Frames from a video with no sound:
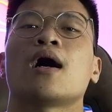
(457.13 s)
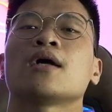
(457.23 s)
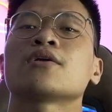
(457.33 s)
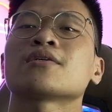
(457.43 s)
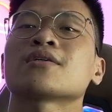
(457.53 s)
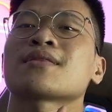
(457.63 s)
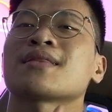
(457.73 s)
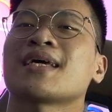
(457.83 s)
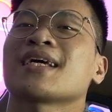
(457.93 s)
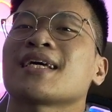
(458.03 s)
Another
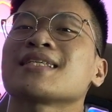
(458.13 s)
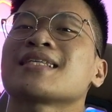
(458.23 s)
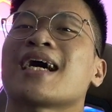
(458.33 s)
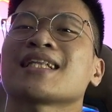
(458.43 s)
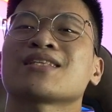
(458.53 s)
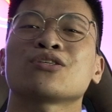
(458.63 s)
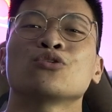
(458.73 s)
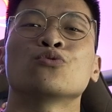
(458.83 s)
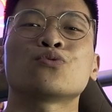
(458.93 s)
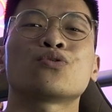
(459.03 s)
thing is that
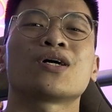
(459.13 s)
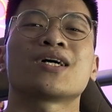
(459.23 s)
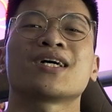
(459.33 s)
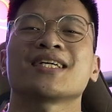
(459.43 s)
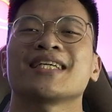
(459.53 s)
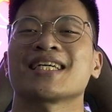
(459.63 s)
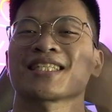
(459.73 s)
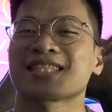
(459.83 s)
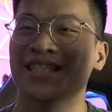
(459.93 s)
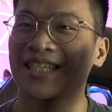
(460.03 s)
you,
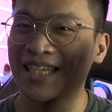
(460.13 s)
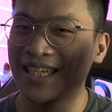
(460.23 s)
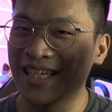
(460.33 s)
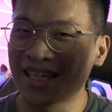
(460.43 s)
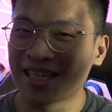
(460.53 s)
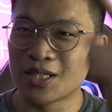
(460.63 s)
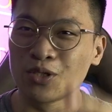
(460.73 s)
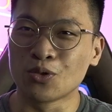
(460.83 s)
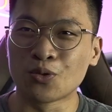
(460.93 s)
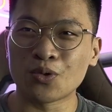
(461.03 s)
yes,
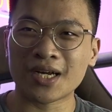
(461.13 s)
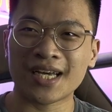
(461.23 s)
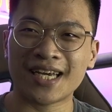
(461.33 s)
you,